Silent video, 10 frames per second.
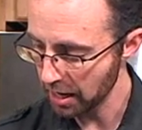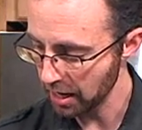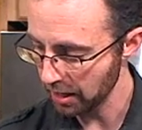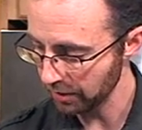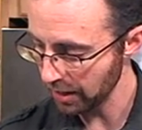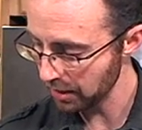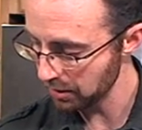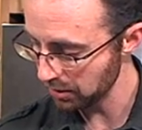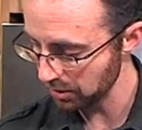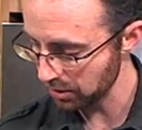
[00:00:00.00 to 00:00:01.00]
And
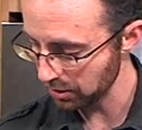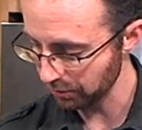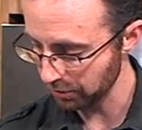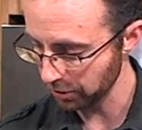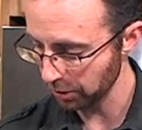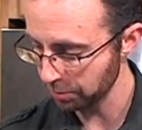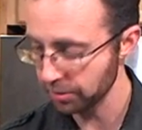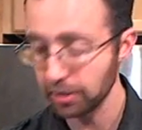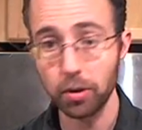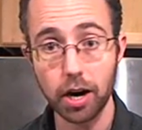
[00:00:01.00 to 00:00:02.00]
then this stuff is all
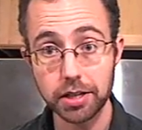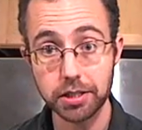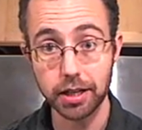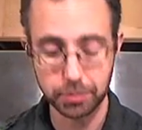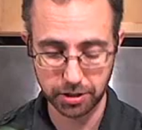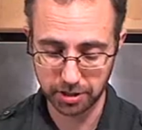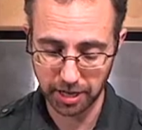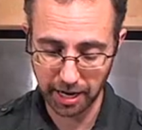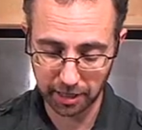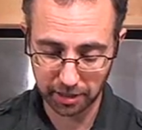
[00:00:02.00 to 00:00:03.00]
pre-washed. I'm just
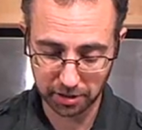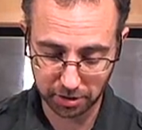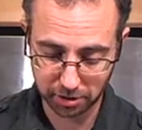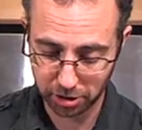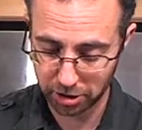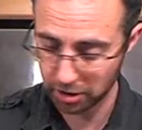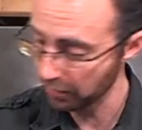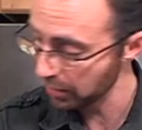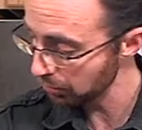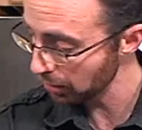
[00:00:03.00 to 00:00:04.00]
taking it and
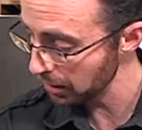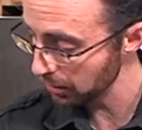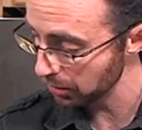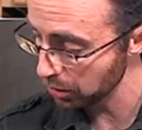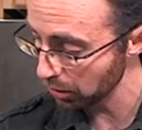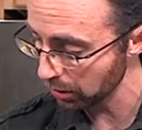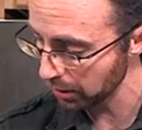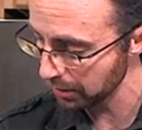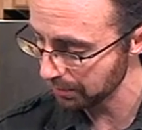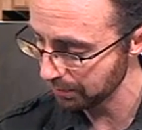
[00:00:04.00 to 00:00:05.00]
shoving it right in the
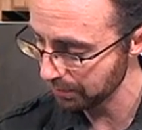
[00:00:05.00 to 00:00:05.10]
jar.